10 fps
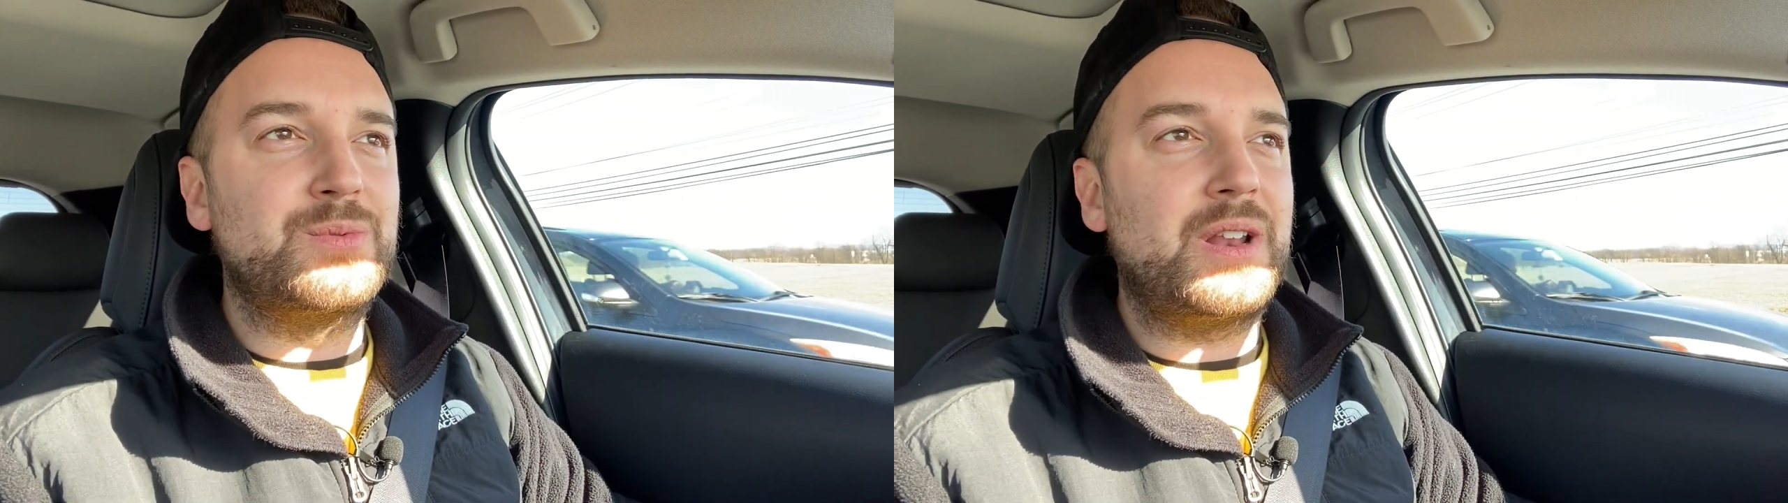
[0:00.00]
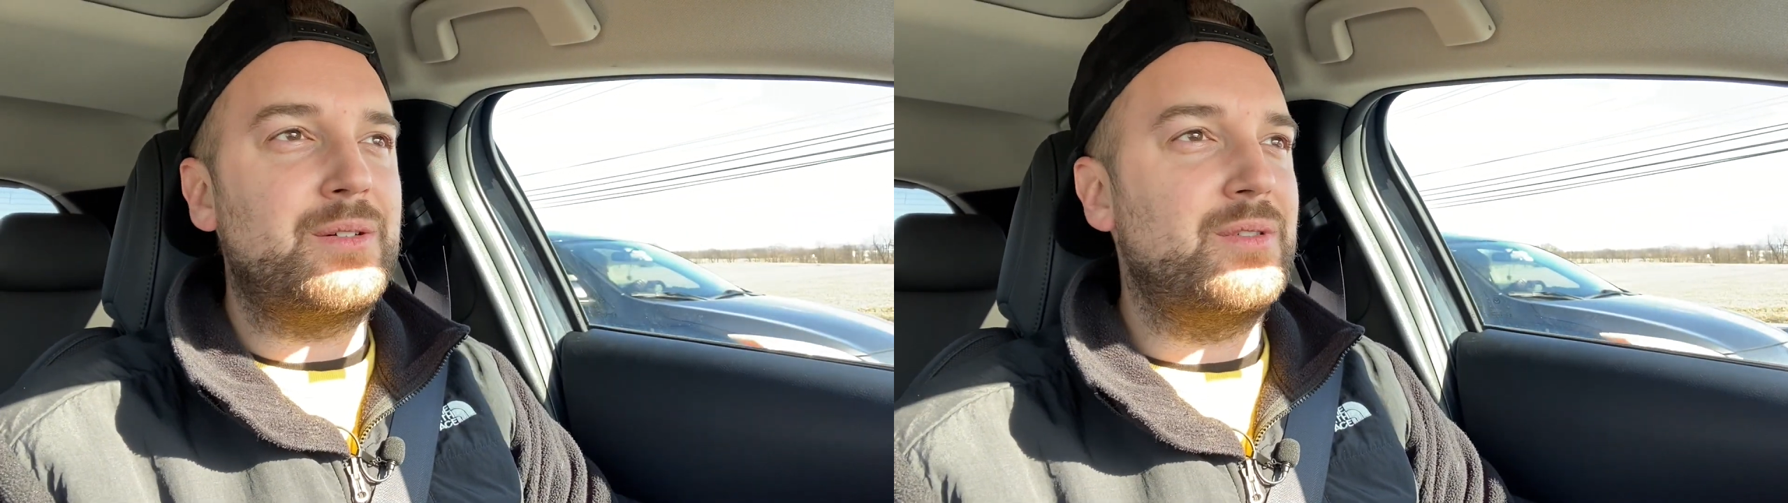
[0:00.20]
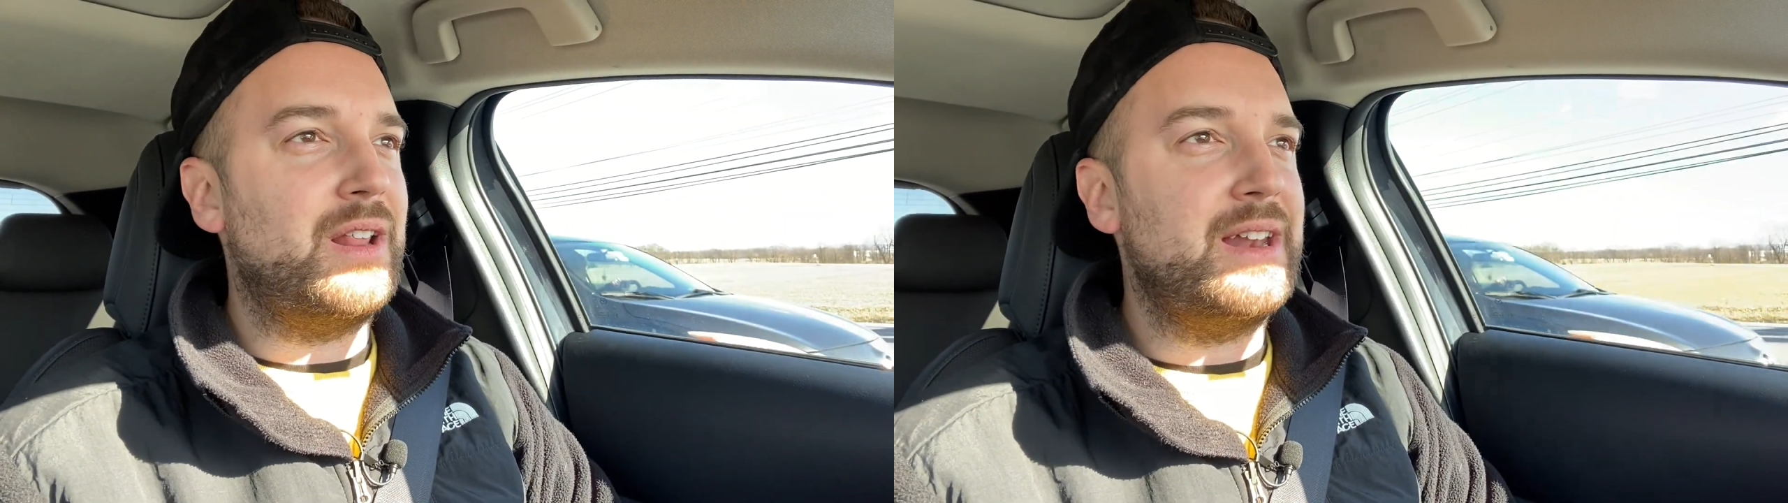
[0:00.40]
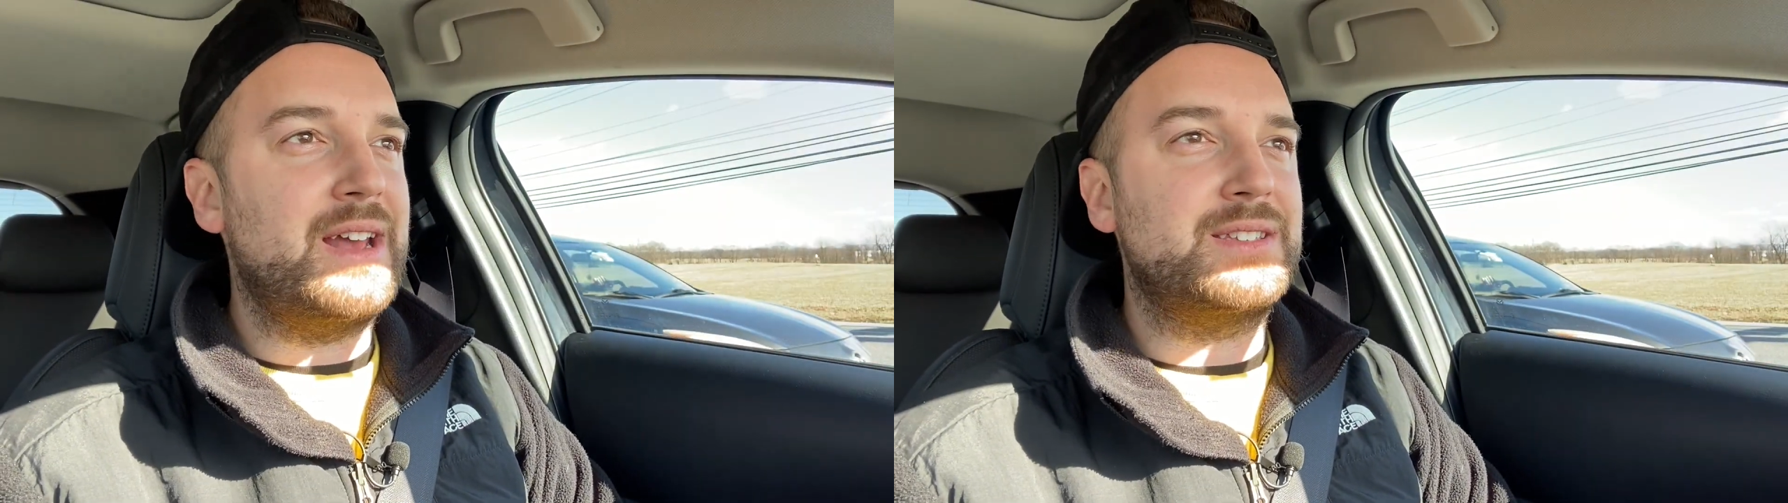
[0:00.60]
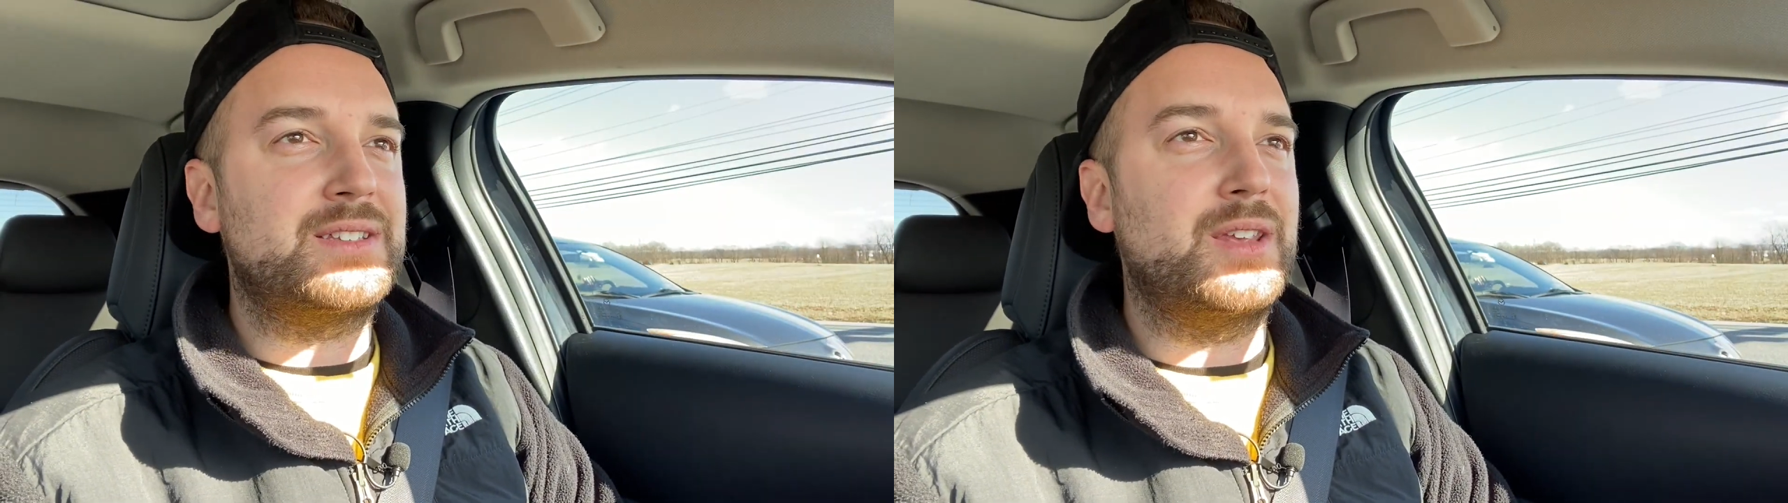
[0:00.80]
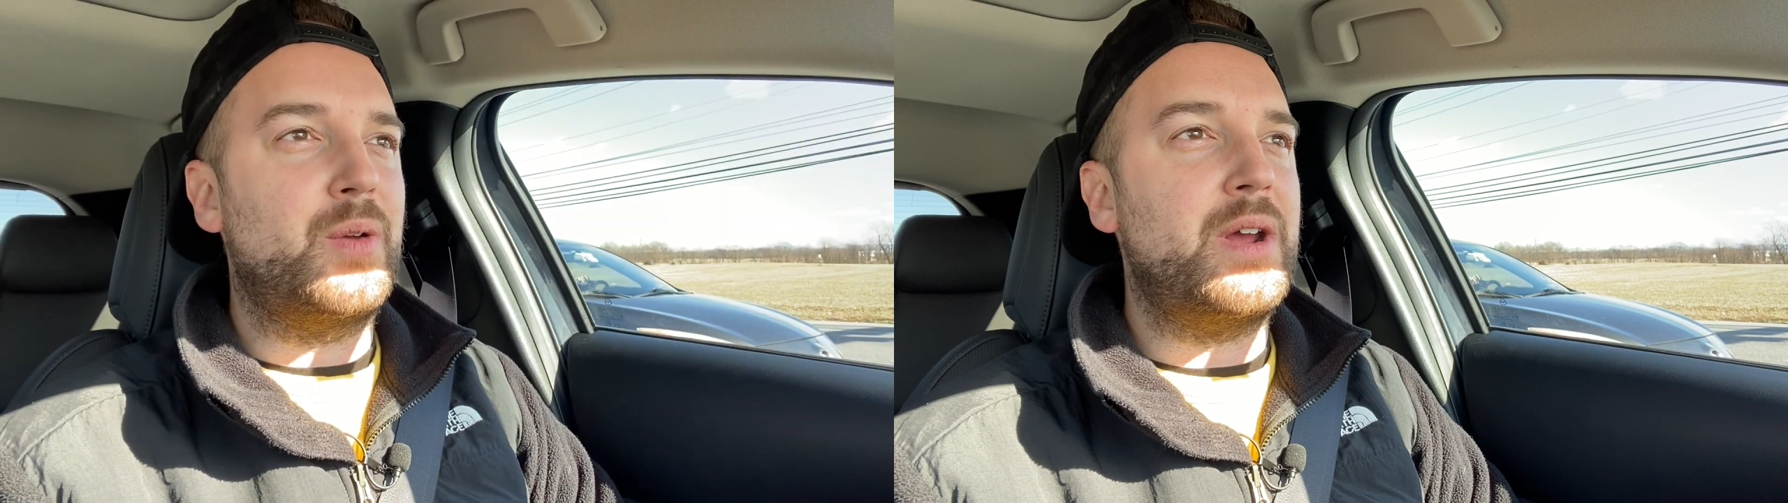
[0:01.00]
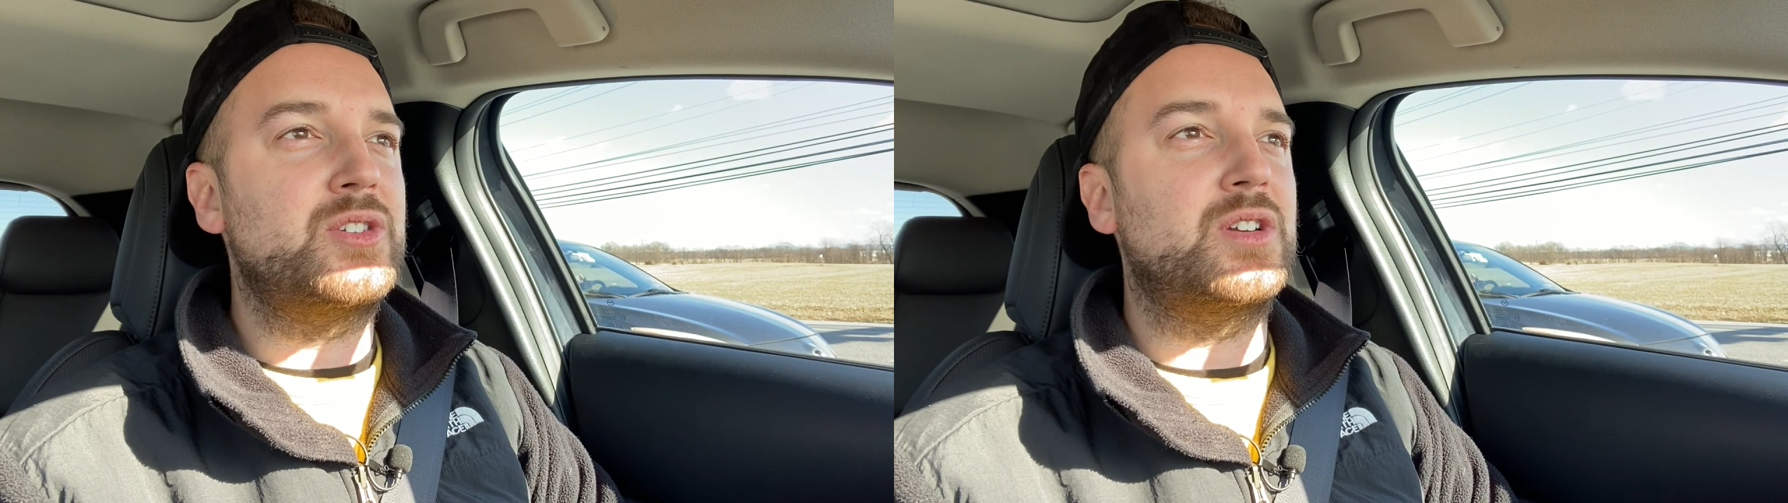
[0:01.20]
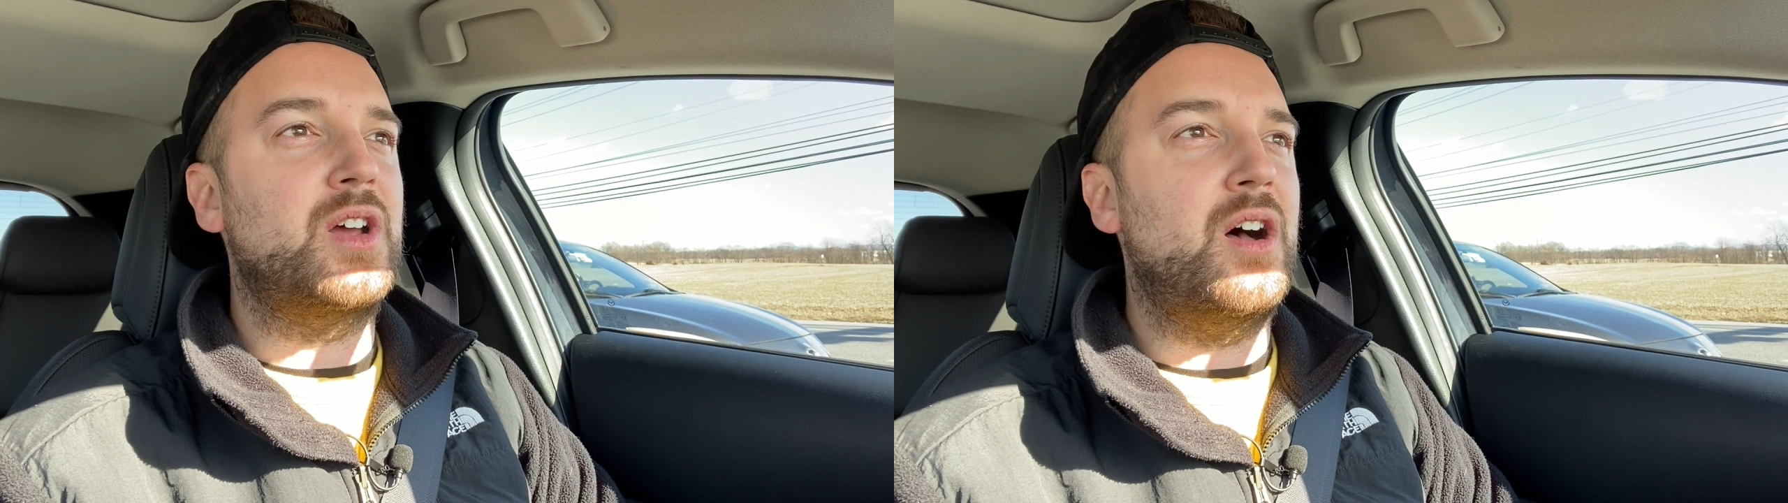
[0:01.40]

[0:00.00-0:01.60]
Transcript: really nice acceleration